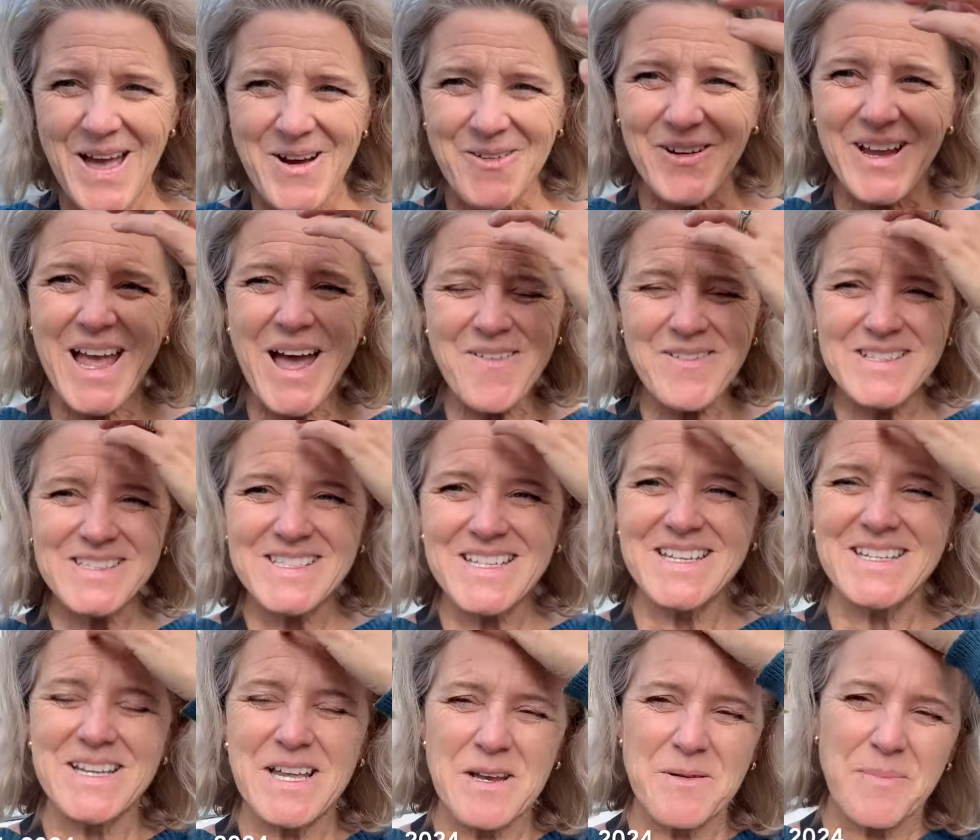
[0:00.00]
We haven't
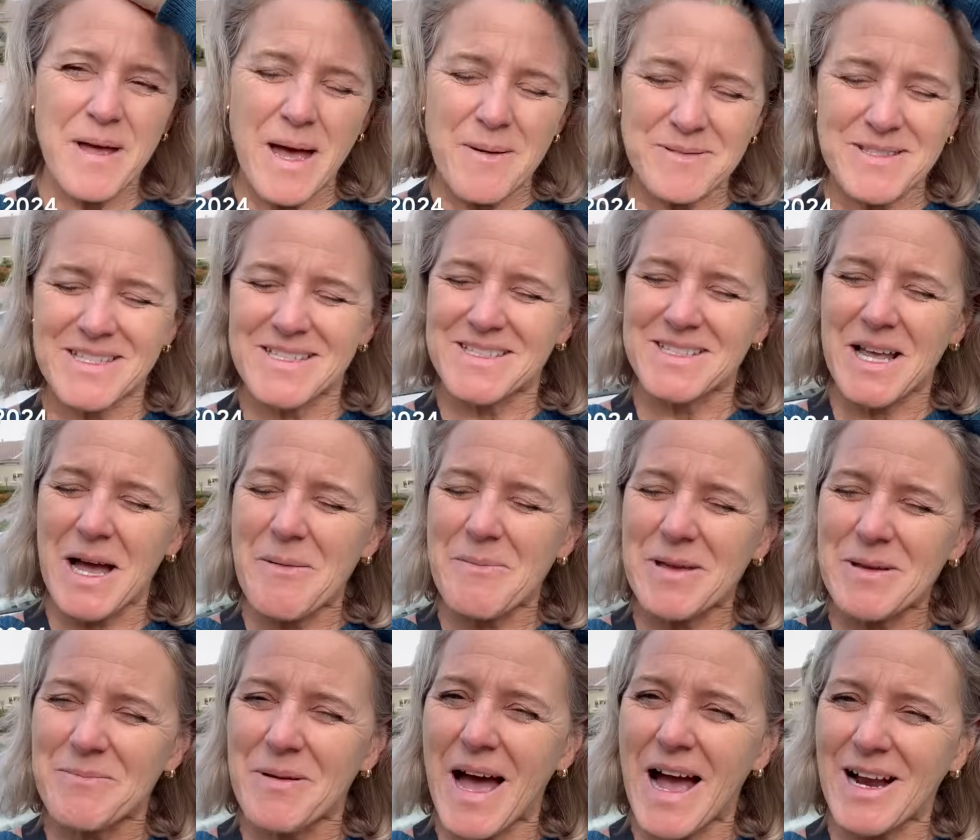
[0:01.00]
seen Nan and Pap since
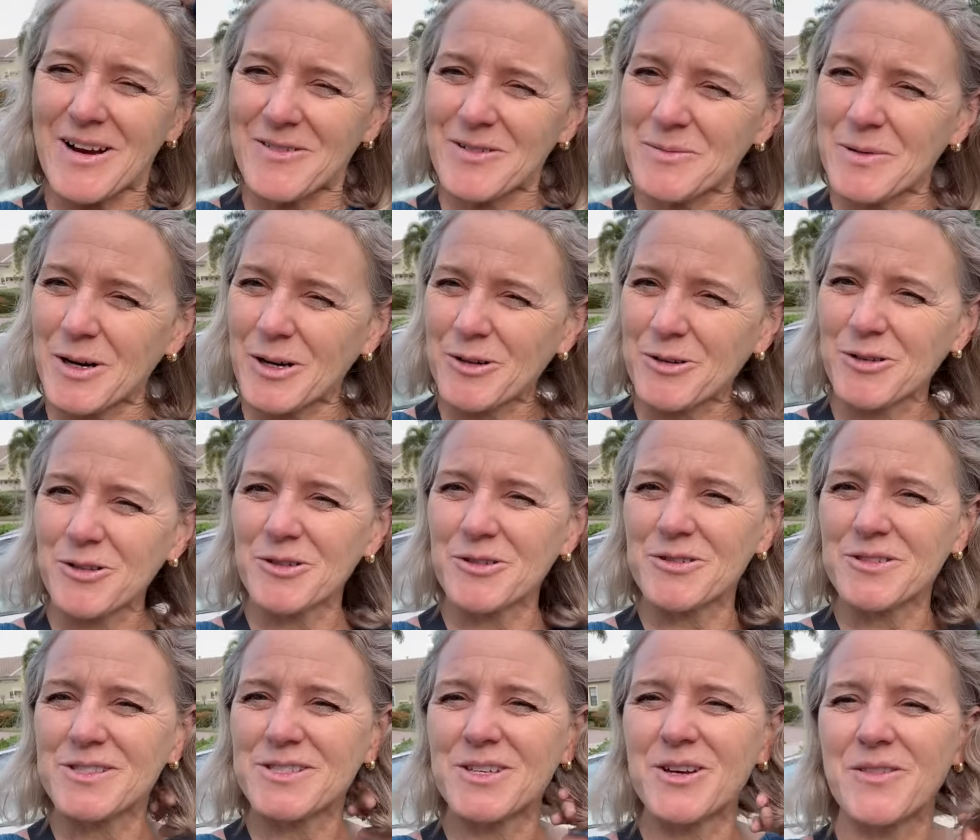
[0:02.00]
coming back from our
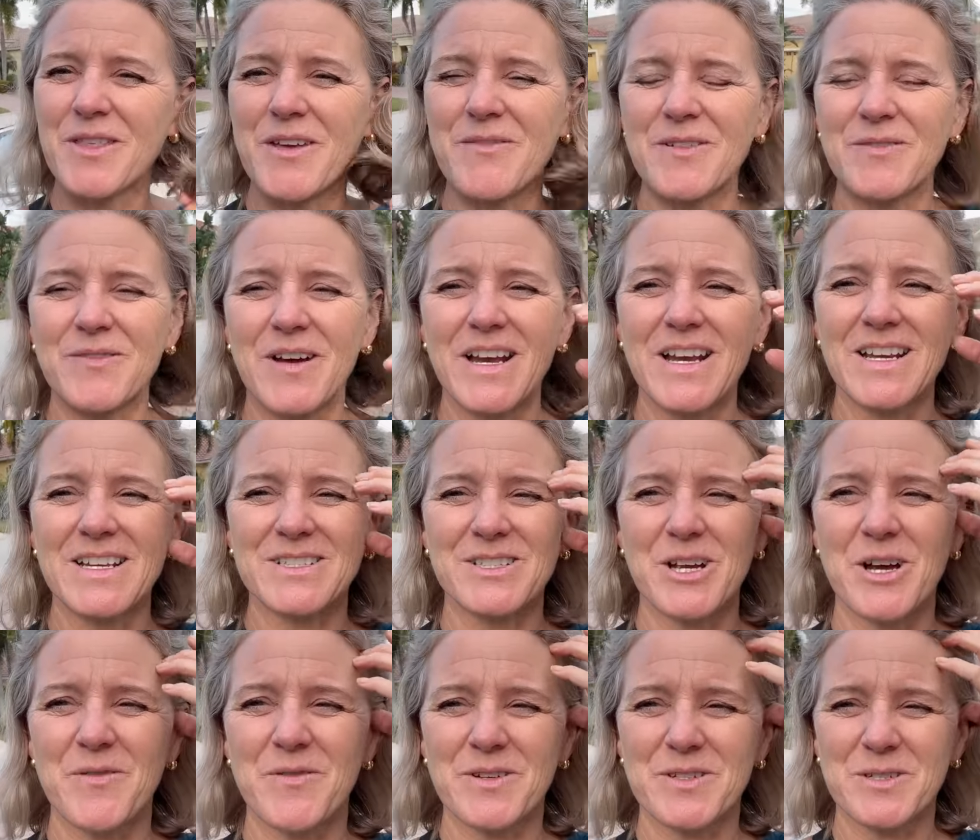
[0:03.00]
cruise. So they've invited us
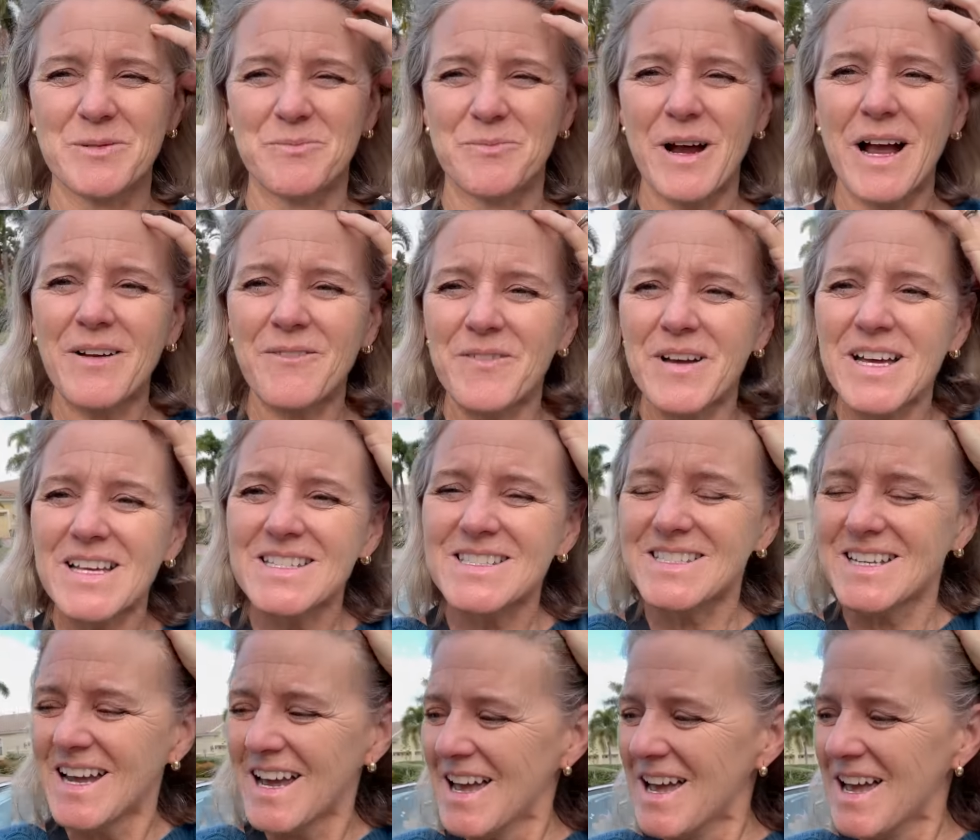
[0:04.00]
over to breakfast.